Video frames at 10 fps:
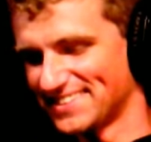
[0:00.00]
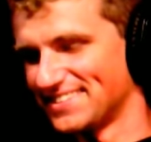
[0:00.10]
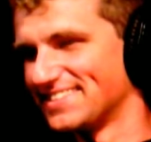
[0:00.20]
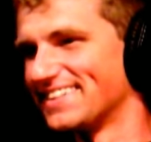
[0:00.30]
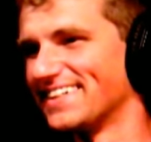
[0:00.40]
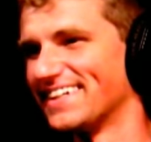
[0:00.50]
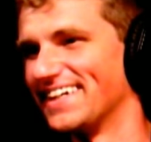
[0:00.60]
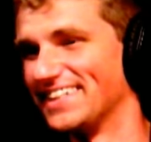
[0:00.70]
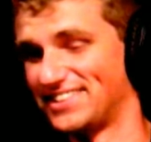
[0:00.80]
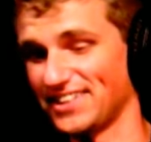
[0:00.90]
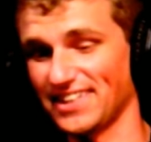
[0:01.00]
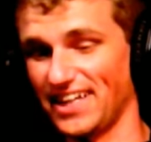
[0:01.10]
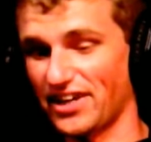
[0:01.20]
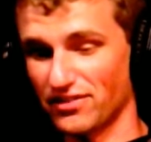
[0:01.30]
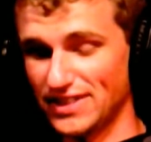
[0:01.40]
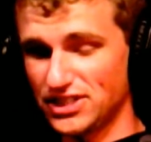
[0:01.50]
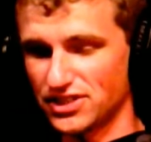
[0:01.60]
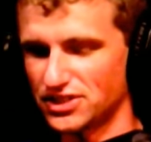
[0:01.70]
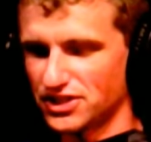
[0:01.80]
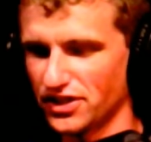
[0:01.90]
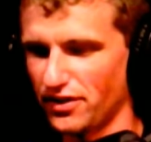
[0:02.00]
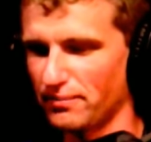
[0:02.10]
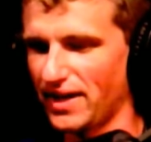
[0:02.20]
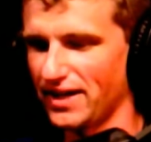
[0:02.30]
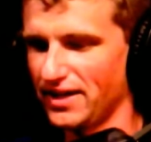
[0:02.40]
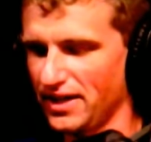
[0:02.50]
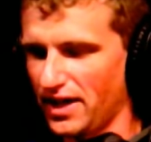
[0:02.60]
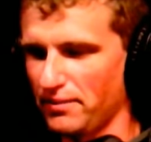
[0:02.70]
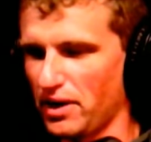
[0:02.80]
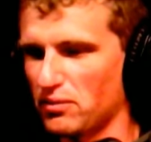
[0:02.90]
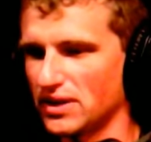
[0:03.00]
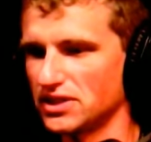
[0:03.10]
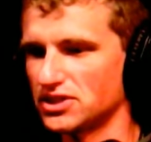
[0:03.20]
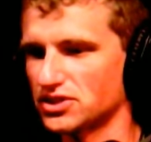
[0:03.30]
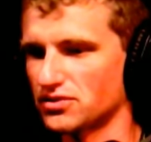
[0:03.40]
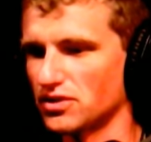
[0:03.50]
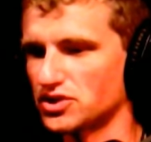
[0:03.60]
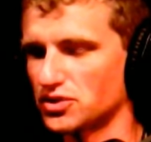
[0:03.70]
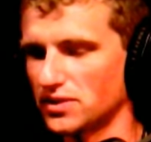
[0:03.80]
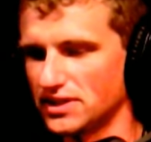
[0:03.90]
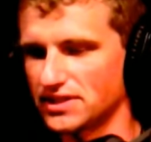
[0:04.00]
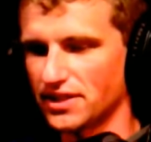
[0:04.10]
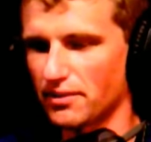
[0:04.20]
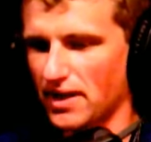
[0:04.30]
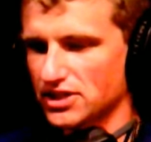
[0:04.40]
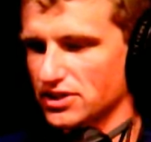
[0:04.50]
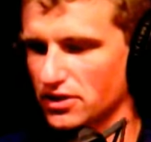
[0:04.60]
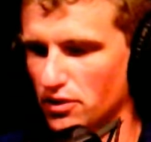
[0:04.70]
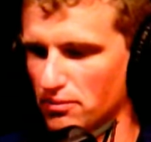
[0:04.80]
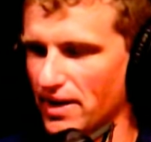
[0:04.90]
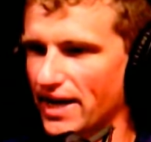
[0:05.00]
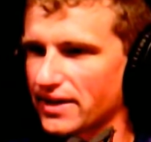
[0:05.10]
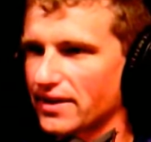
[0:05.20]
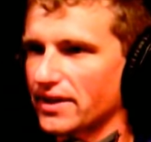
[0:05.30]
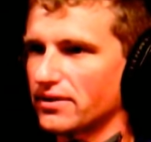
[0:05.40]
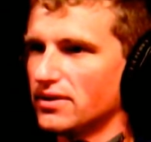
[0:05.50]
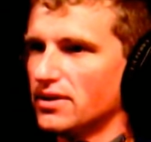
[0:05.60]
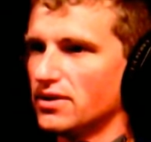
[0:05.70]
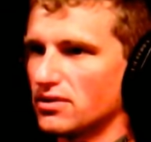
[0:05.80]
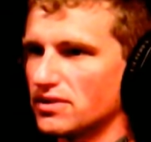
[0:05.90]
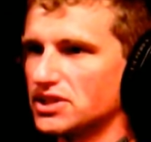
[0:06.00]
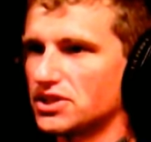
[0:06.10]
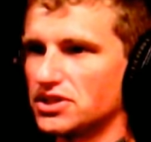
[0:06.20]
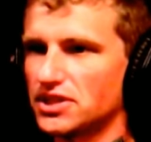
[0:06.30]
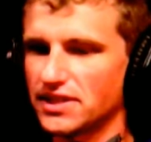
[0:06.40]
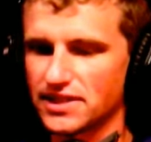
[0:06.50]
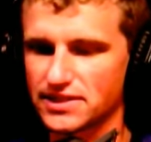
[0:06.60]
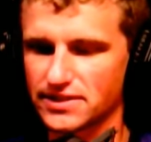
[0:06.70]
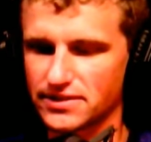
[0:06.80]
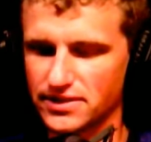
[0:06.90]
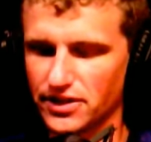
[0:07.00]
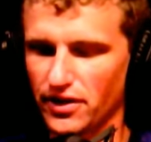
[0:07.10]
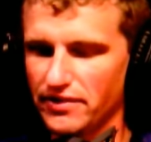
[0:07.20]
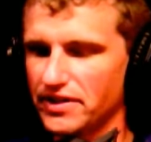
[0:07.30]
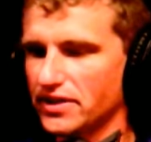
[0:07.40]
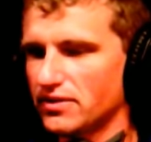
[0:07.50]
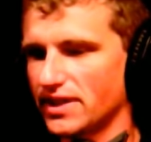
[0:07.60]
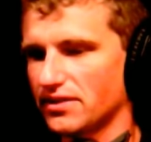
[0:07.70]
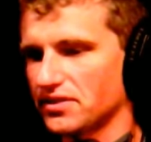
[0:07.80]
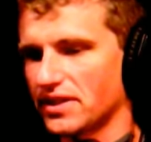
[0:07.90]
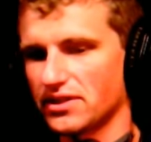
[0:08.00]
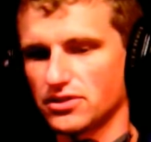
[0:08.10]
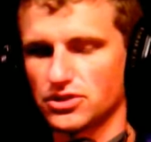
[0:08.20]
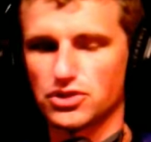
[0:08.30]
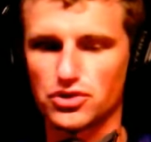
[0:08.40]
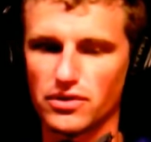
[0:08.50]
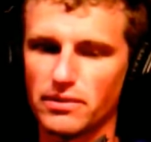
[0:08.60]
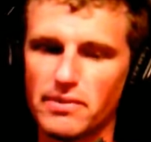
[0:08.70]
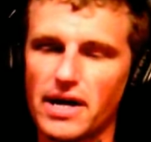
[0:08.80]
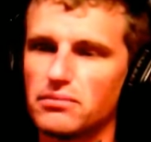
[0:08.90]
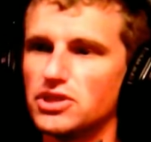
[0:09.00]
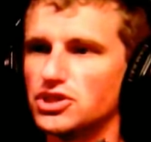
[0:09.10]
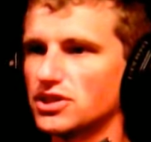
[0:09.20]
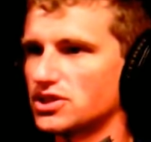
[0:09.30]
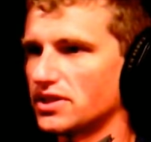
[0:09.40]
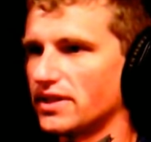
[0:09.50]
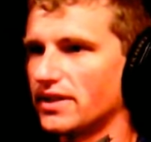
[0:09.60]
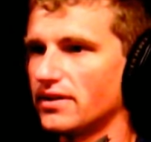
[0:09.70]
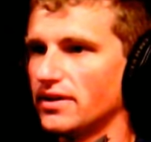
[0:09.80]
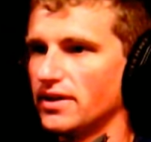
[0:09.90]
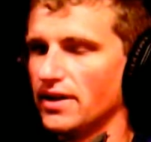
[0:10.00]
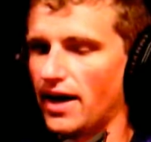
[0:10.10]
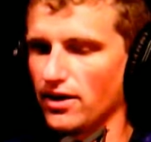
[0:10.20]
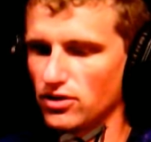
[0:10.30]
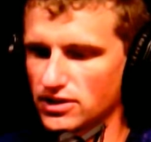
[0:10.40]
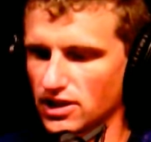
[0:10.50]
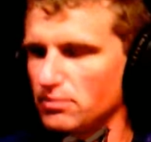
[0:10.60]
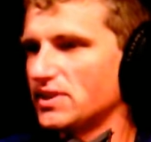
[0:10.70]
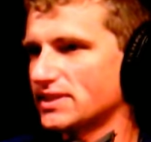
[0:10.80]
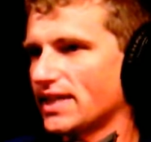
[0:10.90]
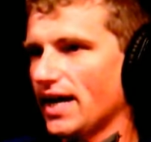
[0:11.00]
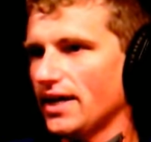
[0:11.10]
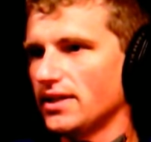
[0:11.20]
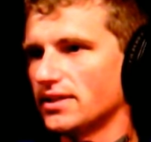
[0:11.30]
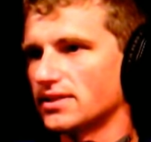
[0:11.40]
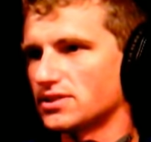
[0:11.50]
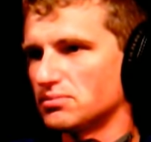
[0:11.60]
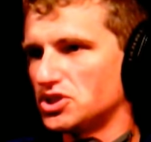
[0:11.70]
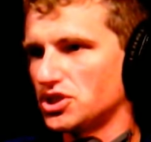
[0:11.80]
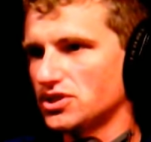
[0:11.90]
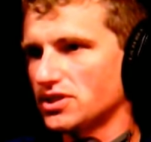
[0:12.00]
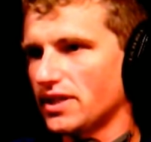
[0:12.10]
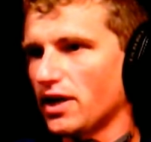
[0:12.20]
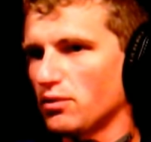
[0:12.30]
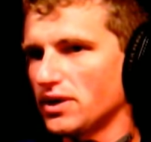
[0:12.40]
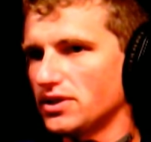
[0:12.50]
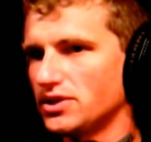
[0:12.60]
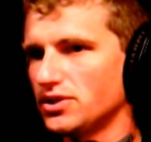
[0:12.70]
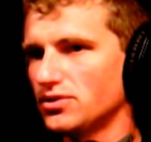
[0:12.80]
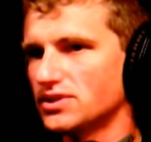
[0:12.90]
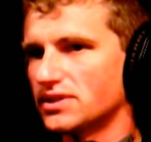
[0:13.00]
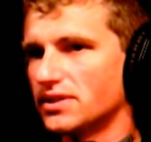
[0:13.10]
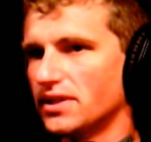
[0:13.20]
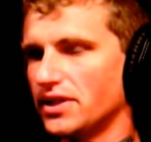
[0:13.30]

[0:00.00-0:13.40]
It took a lot of research. I'm not one to just throw stories in there. I'm actually going back and researching this, and I even go down to there's a story about a magician in there. I looked up this guy, this magician that I wanted to use, and